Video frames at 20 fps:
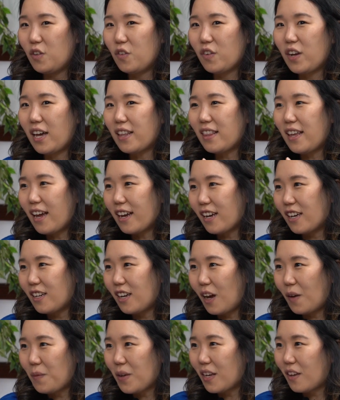you've got the
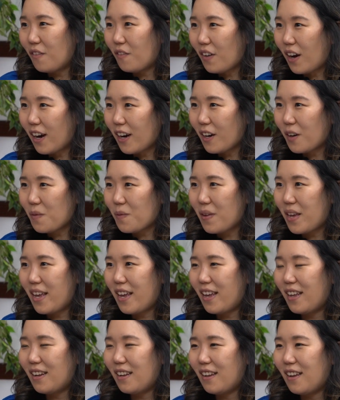economic
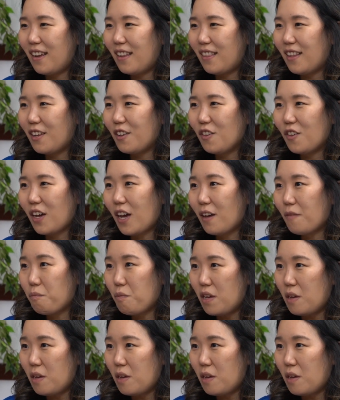environment, and then you got